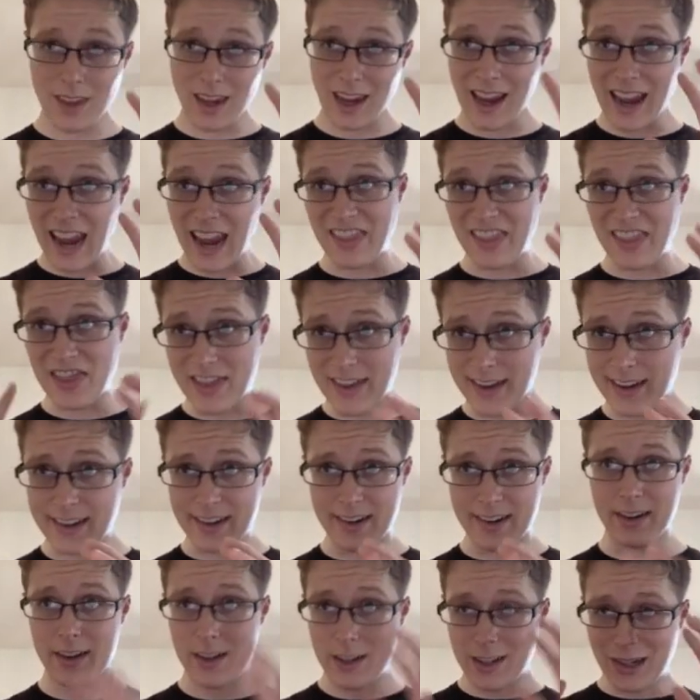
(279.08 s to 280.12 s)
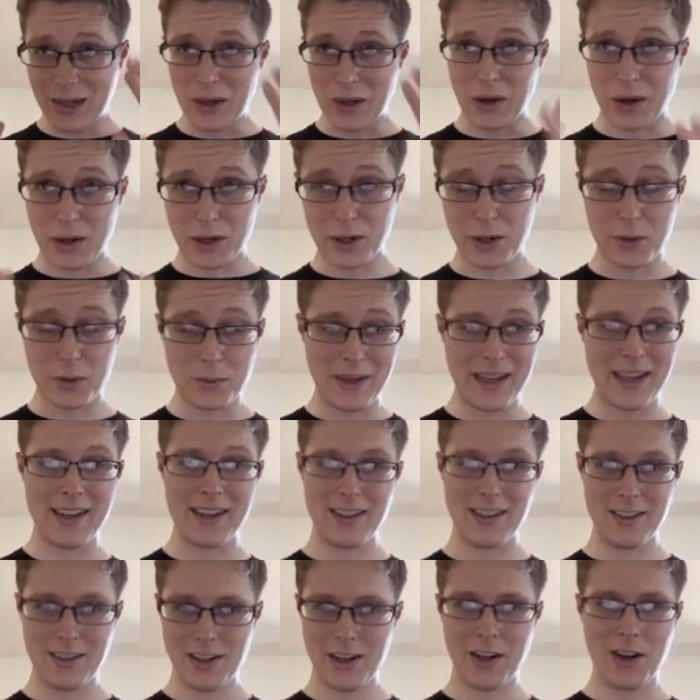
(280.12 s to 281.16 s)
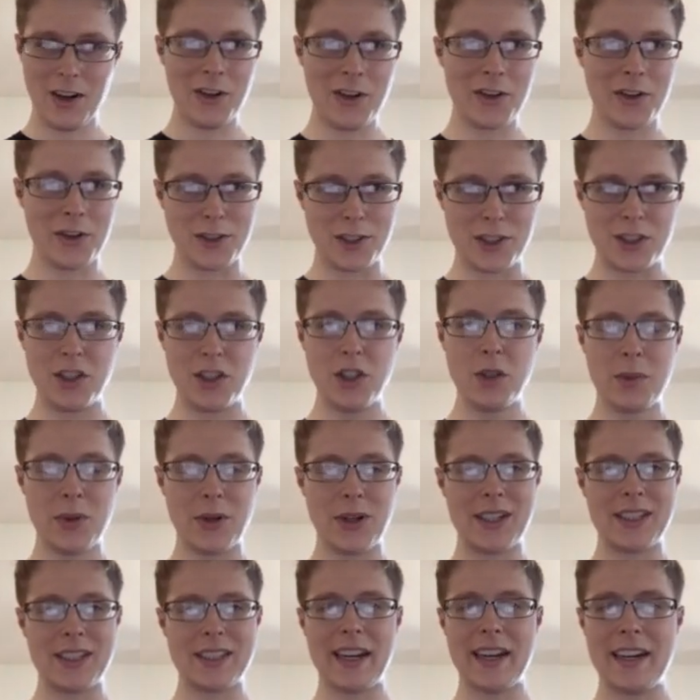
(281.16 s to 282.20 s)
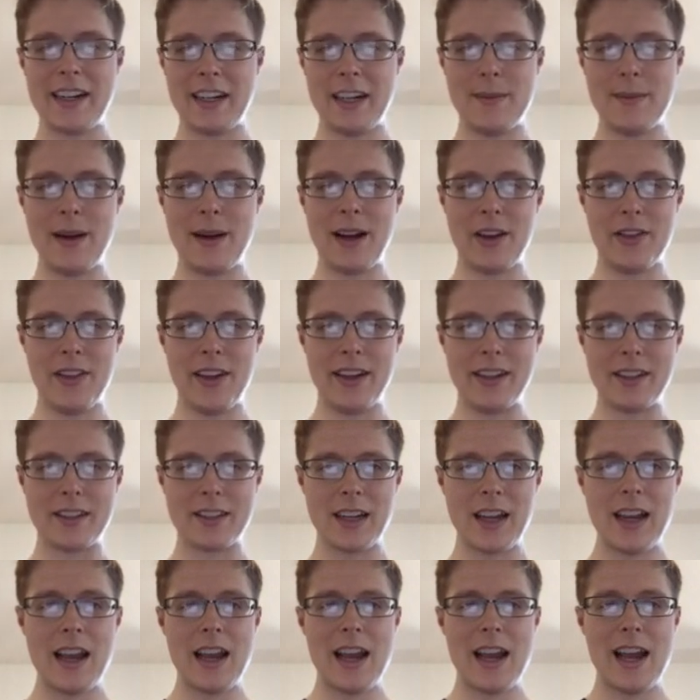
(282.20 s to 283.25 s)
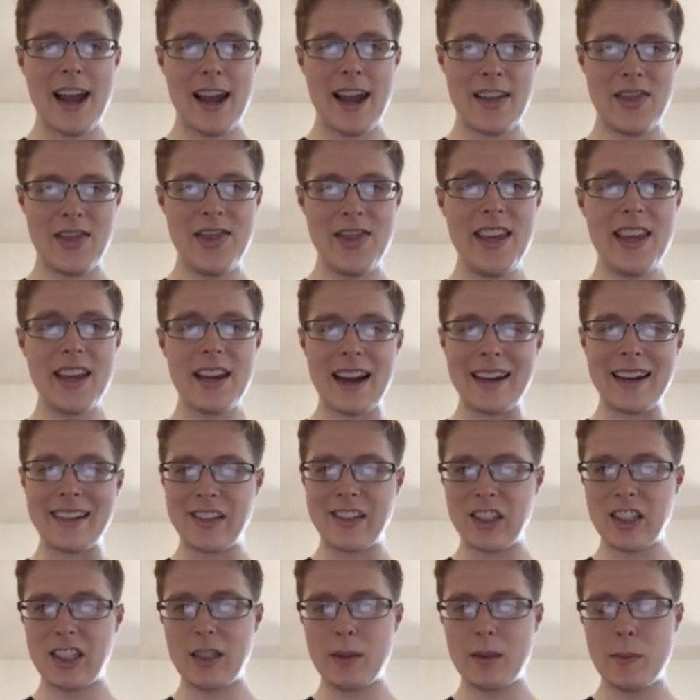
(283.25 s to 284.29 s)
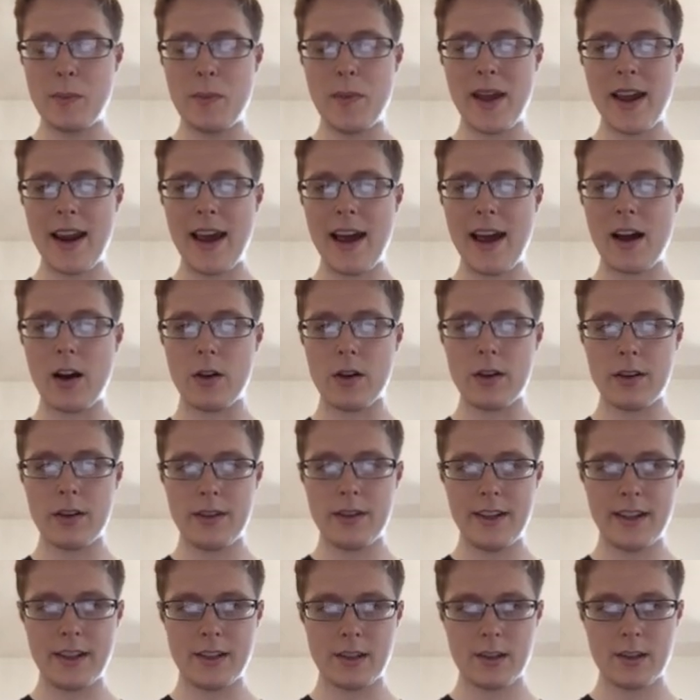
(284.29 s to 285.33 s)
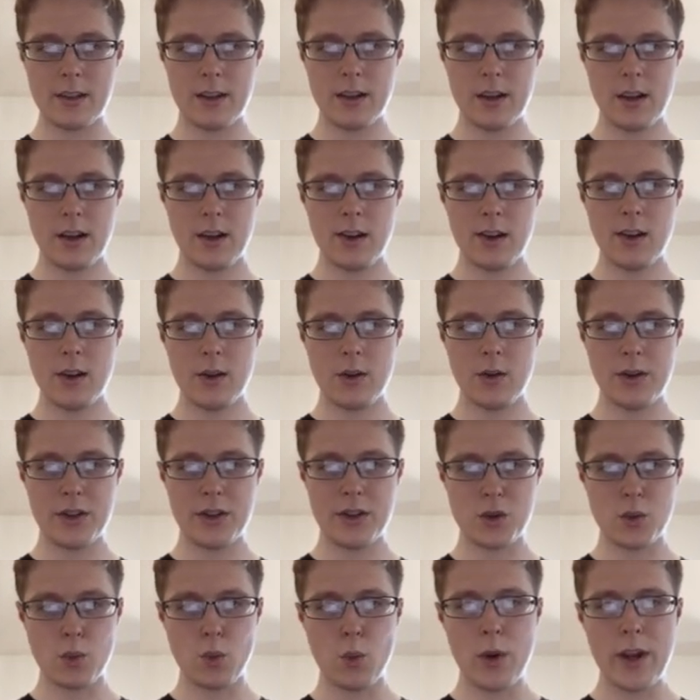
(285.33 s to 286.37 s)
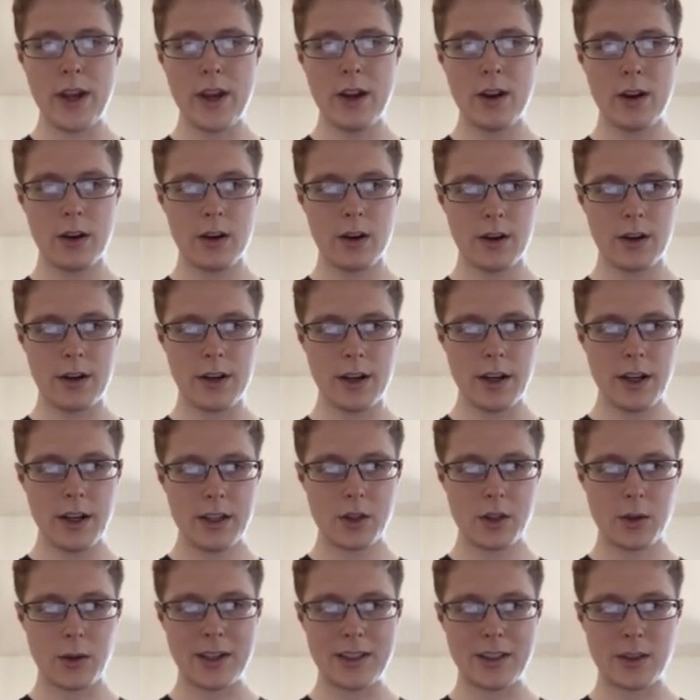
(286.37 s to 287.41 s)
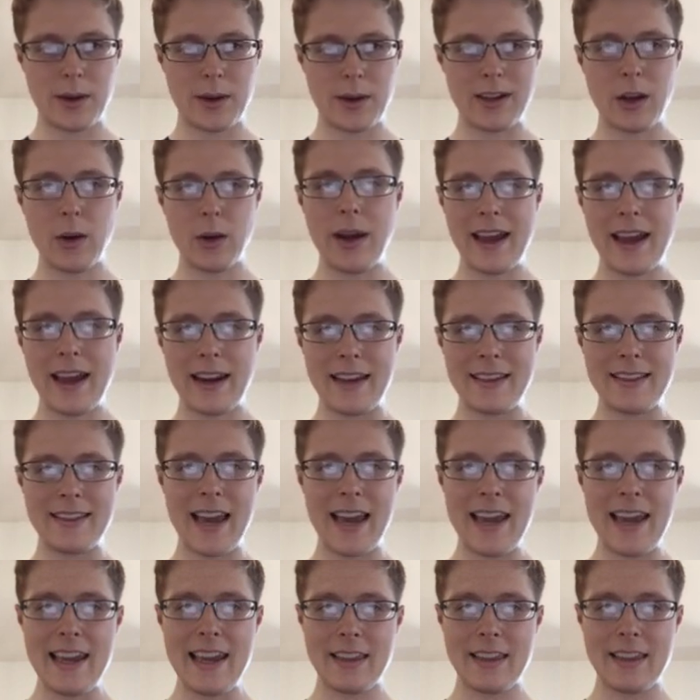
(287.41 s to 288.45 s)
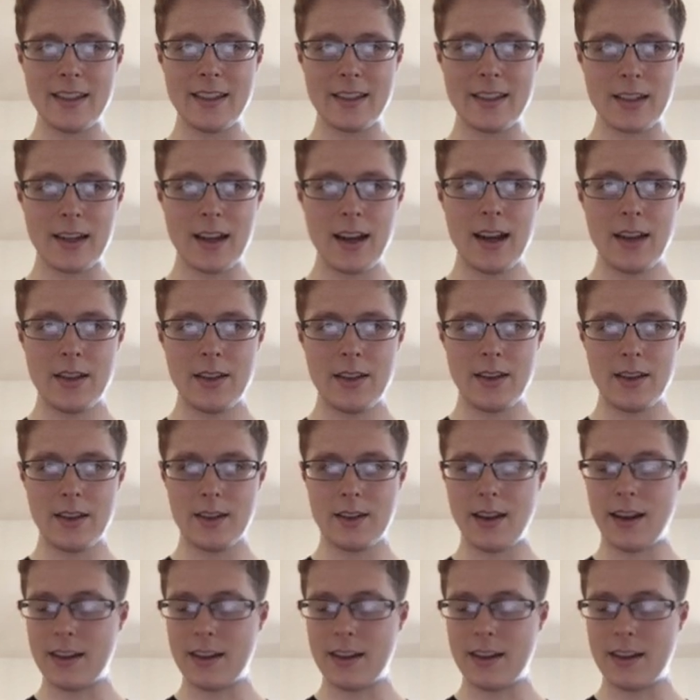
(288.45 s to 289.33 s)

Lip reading: and then, oh man, oh, you're super excited about this. And then I spit out this weird, so I go ahead and I take this, they're